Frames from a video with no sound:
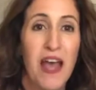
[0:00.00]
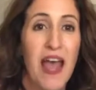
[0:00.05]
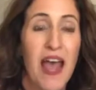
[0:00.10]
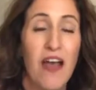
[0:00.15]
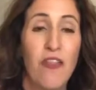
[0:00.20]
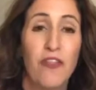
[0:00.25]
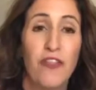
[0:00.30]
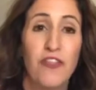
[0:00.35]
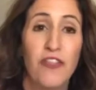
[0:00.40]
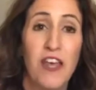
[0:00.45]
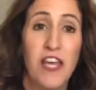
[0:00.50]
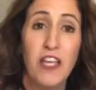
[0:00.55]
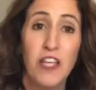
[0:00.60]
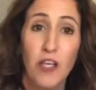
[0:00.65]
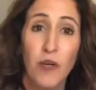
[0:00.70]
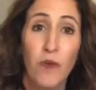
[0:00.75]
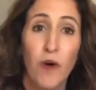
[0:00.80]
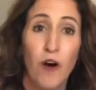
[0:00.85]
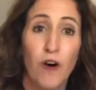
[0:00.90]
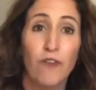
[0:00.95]
And thank
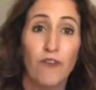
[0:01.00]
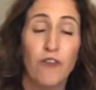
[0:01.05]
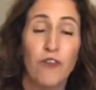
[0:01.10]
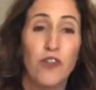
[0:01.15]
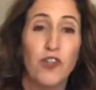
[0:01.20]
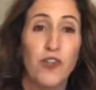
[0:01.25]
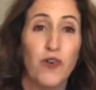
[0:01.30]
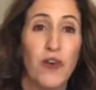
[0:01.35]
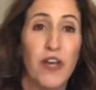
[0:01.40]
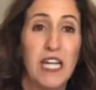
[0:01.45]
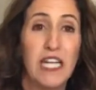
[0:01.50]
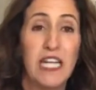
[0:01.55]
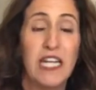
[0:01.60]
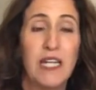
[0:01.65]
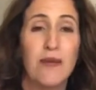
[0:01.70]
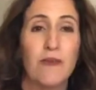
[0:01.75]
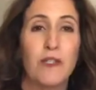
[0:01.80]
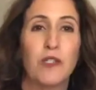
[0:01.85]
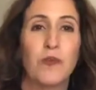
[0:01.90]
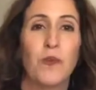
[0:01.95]
you all for joining.
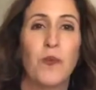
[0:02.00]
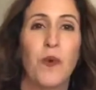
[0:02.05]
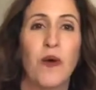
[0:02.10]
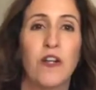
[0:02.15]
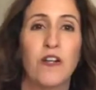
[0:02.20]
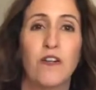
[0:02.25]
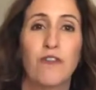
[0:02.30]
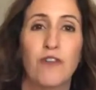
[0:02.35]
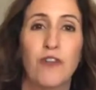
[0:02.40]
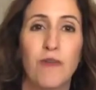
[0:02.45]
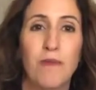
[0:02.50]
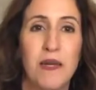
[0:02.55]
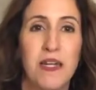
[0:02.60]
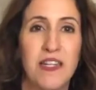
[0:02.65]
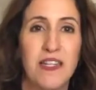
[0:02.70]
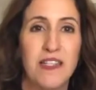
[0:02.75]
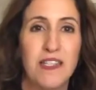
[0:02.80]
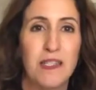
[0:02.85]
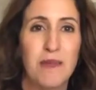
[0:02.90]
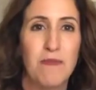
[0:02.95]
It was wonderful
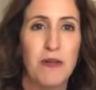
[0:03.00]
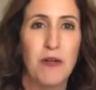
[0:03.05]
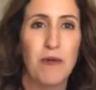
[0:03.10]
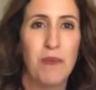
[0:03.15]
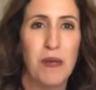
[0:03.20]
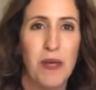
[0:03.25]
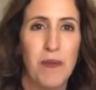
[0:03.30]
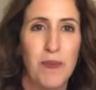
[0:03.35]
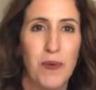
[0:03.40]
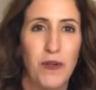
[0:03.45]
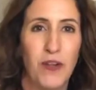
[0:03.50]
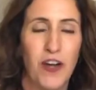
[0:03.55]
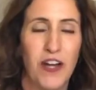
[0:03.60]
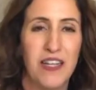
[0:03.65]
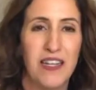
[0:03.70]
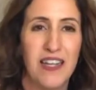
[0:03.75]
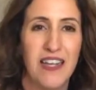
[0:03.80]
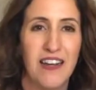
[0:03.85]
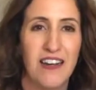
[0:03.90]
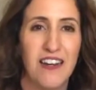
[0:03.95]
meeting some new people
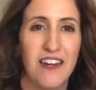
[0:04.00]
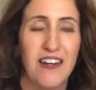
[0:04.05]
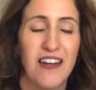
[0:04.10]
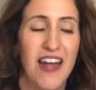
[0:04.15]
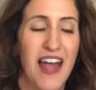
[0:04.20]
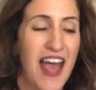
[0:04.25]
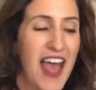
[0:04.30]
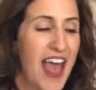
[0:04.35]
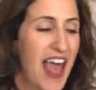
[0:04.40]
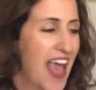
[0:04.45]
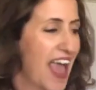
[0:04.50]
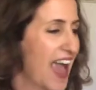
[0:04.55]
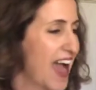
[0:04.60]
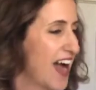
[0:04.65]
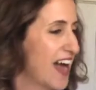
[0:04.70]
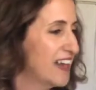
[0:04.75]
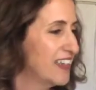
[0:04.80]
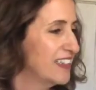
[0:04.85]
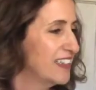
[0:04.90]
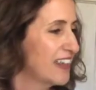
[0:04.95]
on here.
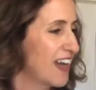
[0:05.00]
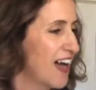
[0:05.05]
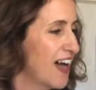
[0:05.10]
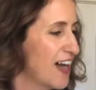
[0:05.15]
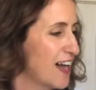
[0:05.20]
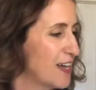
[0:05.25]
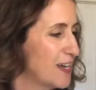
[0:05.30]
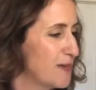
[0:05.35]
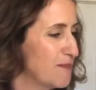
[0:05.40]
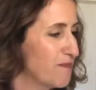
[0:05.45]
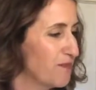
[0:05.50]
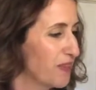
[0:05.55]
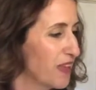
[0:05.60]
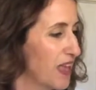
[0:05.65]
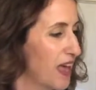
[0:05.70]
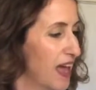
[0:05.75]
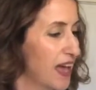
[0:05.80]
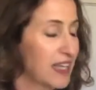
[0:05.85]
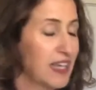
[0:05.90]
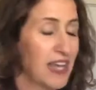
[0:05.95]
And
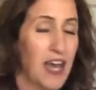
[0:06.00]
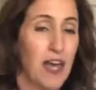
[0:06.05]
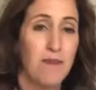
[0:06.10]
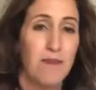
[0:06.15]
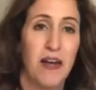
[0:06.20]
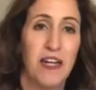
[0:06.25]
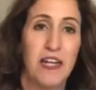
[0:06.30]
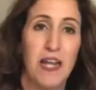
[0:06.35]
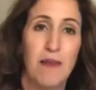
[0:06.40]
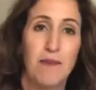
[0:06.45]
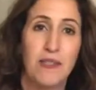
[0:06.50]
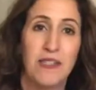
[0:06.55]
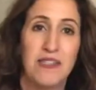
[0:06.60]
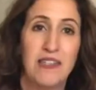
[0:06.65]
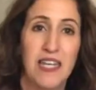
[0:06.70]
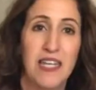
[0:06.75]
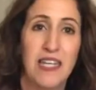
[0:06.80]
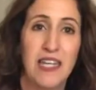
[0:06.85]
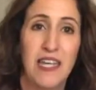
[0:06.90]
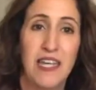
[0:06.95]
again, my name is
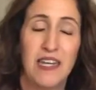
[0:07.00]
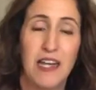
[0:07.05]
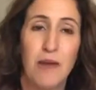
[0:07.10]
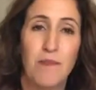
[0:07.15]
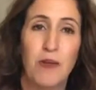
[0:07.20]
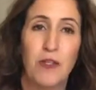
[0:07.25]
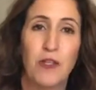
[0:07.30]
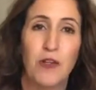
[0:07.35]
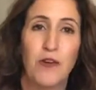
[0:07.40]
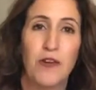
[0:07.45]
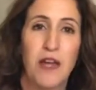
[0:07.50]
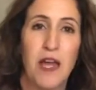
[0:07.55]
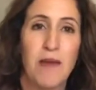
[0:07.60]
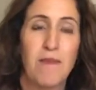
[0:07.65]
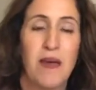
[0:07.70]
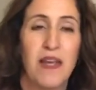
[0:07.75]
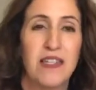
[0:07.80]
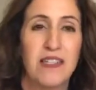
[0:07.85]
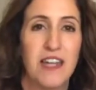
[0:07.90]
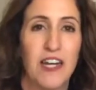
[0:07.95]
Nikki, and I'm with Create,
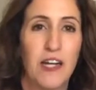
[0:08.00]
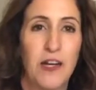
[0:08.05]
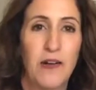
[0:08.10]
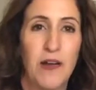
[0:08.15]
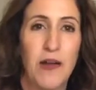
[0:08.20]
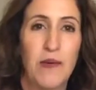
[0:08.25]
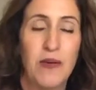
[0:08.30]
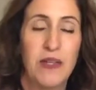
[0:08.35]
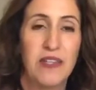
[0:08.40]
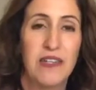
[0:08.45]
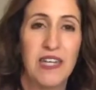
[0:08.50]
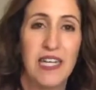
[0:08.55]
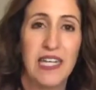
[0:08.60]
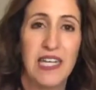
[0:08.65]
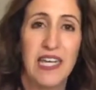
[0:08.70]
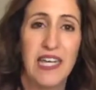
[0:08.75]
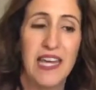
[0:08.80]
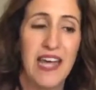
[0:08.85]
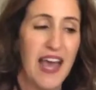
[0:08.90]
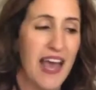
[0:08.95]
Make, Decorate with
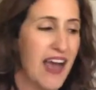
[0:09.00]
Nikki.